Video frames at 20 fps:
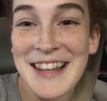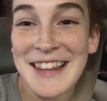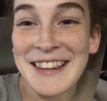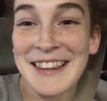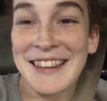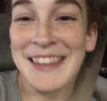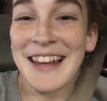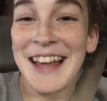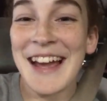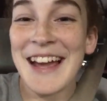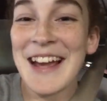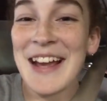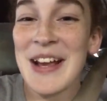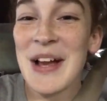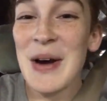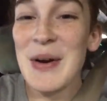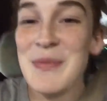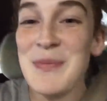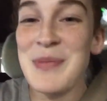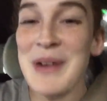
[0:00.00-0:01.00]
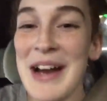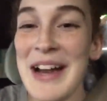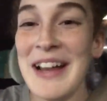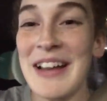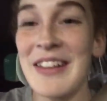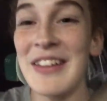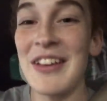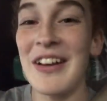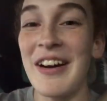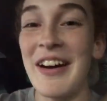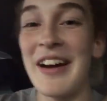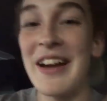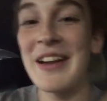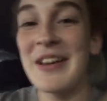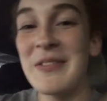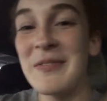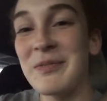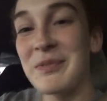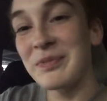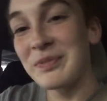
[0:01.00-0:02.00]
like, by a
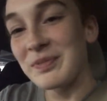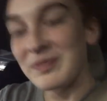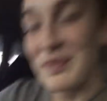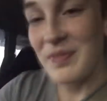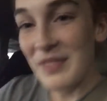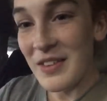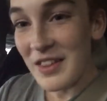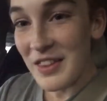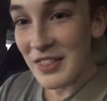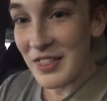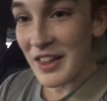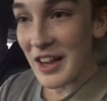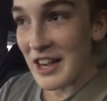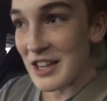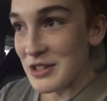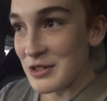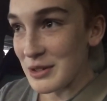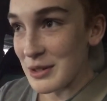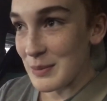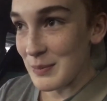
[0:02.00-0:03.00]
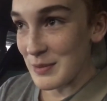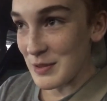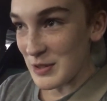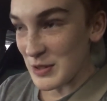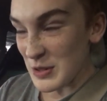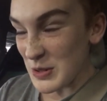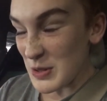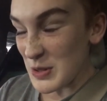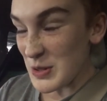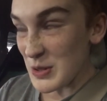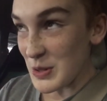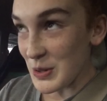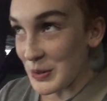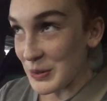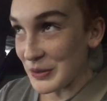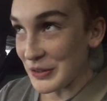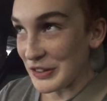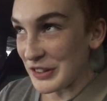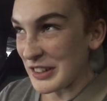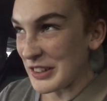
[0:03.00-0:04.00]
lot. The ice cream was
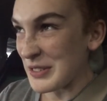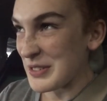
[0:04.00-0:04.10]
so good.